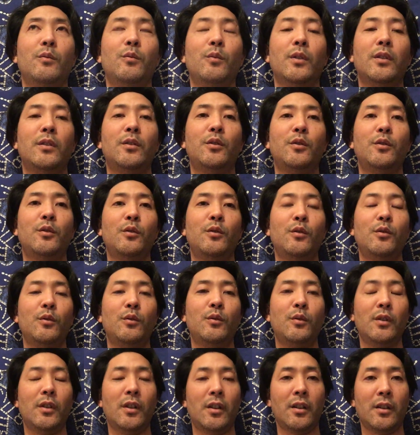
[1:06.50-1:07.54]
what
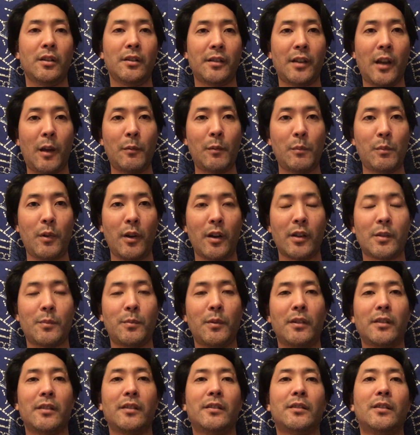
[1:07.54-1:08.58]
do uh, Simon Parkes
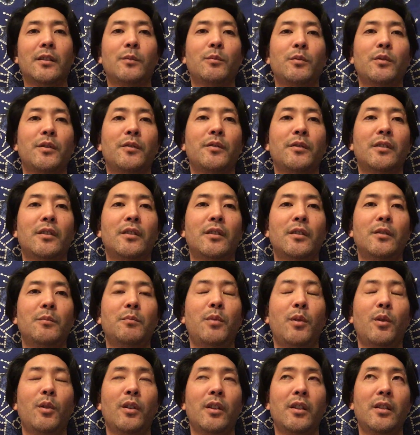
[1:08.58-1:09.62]
brought this up, which is a good
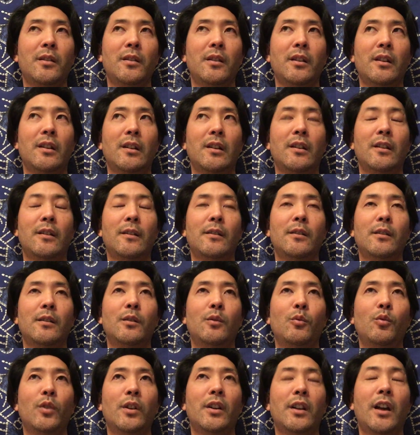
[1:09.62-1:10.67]
point.
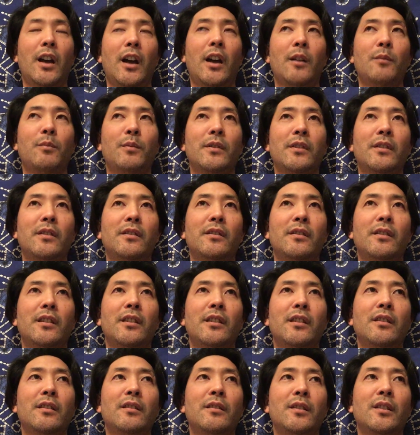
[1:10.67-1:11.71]
What happens
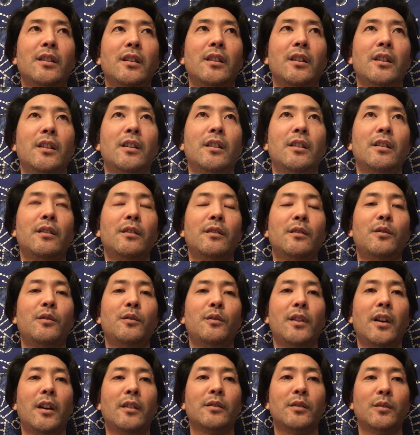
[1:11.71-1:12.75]
in
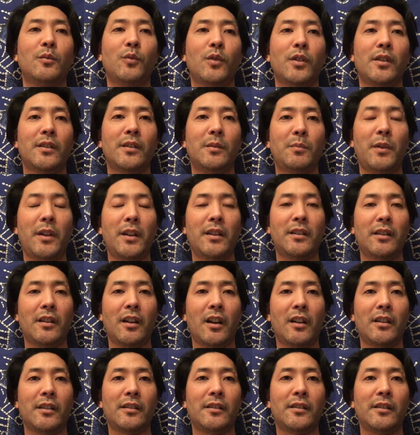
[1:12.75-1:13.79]
2001 Space
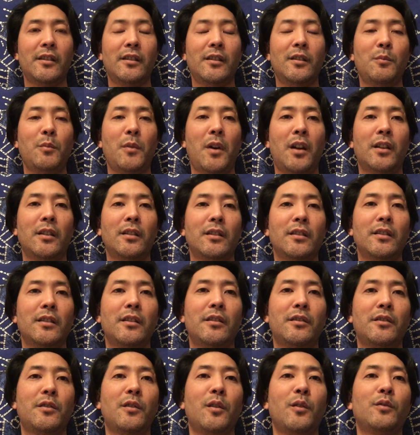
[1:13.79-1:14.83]
Odyssey? The
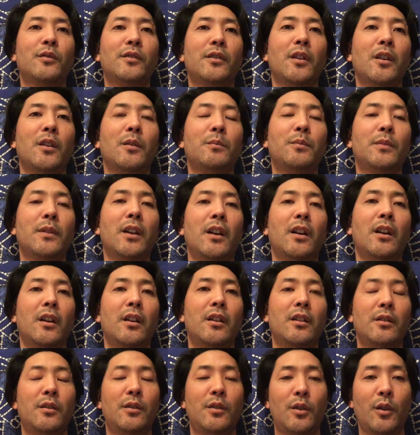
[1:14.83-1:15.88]
monolith shows up
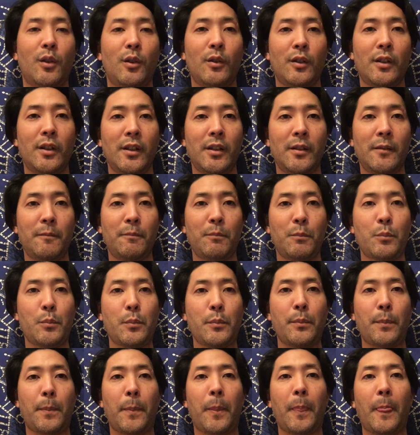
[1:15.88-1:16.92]
during
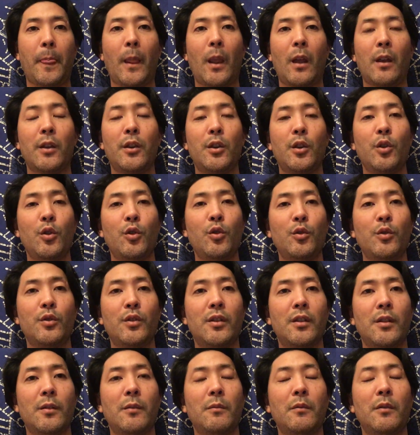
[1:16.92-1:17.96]

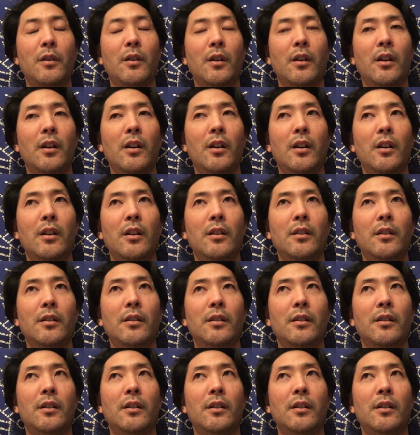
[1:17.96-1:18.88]
huge uh,